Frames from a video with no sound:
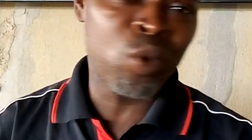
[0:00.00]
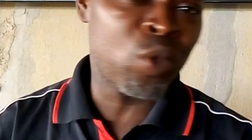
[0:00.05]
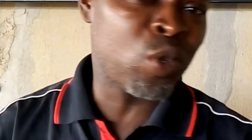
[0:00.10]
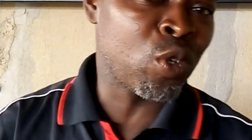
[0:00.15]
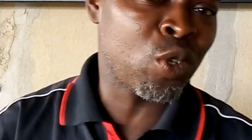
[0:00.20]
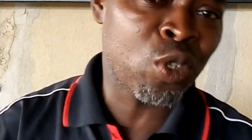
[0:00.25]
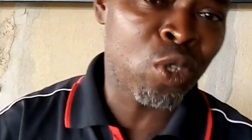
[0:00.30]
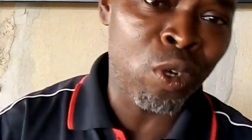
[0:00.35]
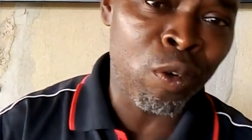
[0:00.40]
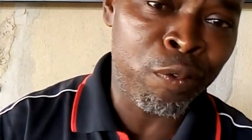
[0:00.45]
want to
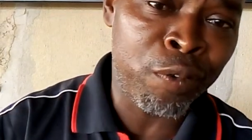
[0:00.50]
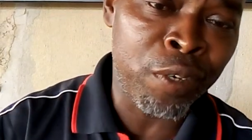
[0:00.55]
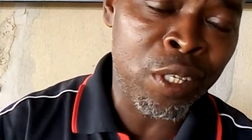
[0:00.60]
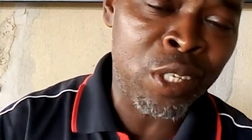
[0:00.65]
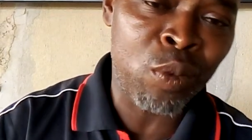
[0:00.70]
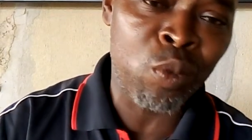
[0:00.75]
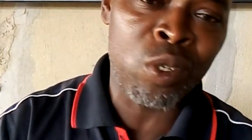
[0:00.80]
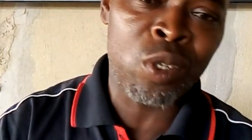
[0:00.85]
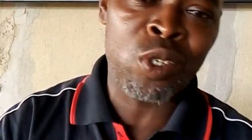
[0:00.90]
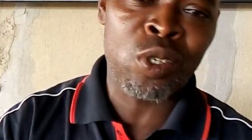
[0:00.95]
stuff
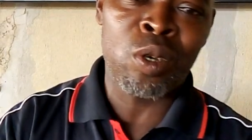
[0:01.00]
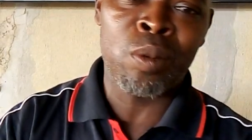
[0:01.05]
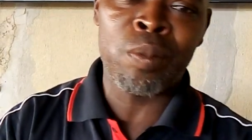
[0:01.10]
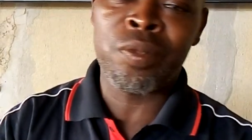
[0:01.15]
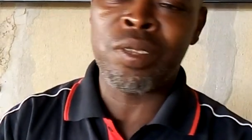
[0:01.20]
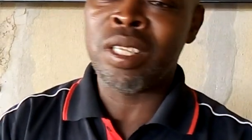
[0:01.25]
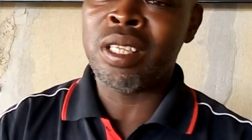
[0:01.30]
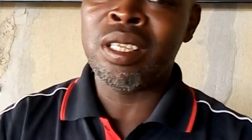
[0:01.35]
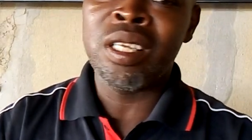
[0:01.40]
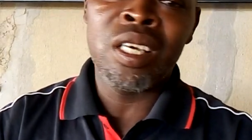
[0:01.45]
it with
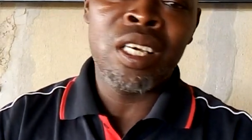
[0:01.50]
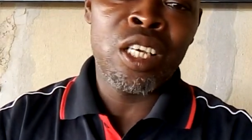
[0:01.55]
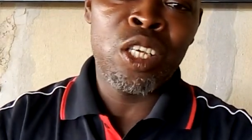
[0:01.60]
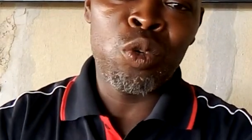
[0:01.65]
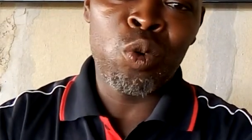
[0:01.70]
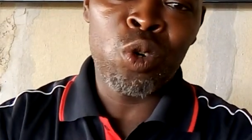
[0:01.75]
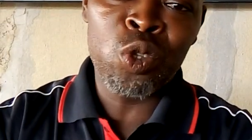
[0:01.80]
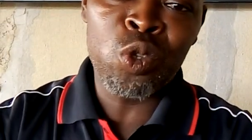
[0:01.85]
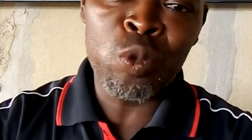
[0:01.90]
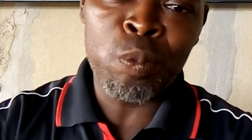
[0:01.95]
something,
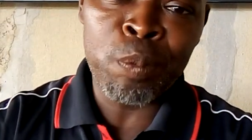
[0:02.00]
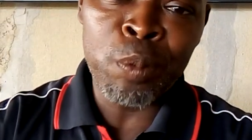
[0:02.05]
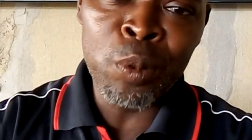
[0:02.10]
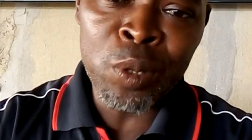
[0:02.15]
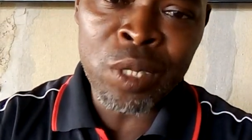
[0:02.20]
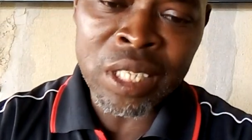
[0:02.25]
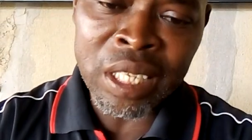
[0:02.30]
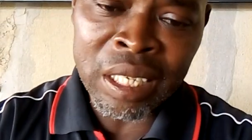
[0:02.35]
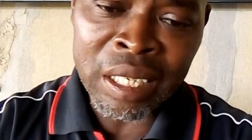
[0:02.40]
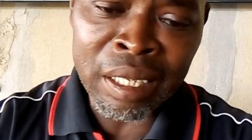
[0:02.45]
you want to
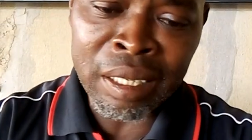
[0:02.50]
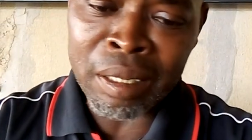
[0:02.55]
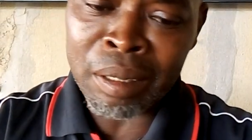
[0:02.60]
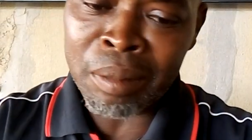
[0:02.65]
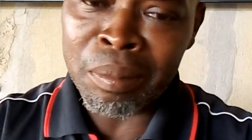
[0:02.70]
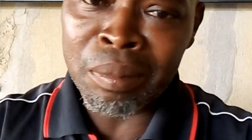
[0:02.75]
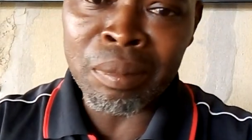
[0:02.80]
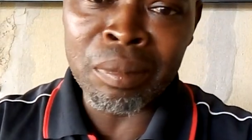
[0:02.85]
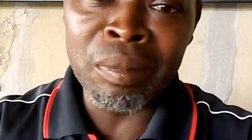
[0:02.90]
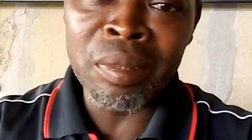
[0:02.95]
put a
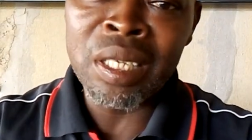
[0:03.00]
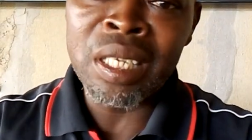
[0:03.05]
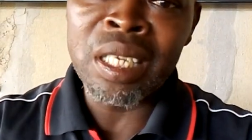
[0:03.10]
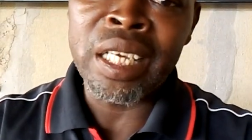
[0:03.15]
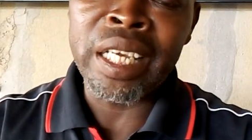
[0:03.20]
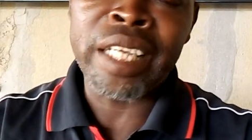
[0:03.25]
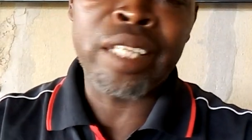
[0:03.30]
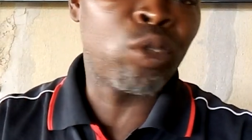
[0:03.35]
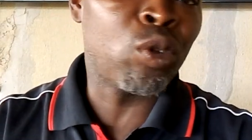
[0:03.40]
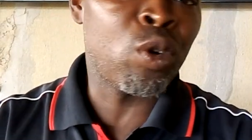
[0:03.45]

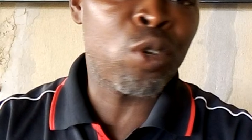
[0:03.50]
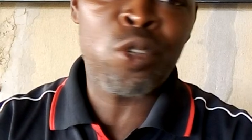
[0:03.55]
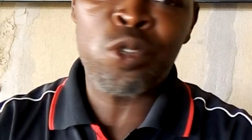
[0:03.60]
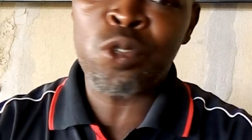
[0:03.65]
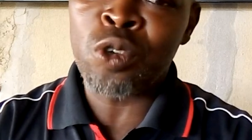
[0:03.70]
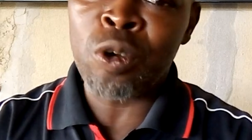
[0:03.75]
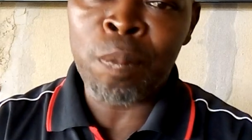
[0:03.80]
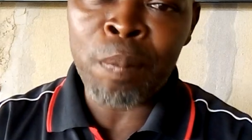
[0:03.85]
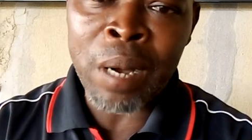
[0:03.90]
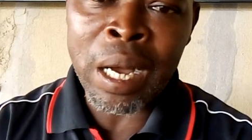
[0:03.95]
door
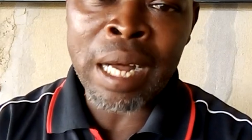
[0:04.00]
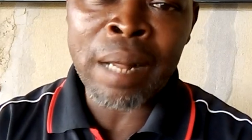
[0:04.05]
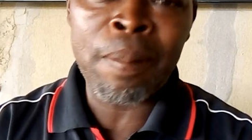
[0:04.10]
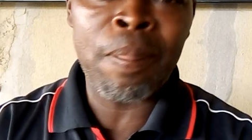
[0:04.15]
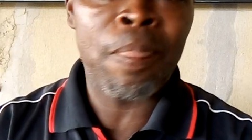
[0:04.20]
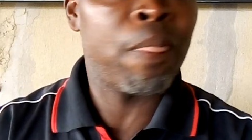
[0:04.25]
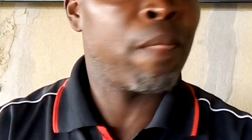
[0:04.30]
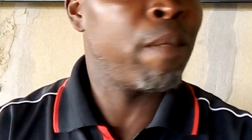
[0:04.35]
stopper,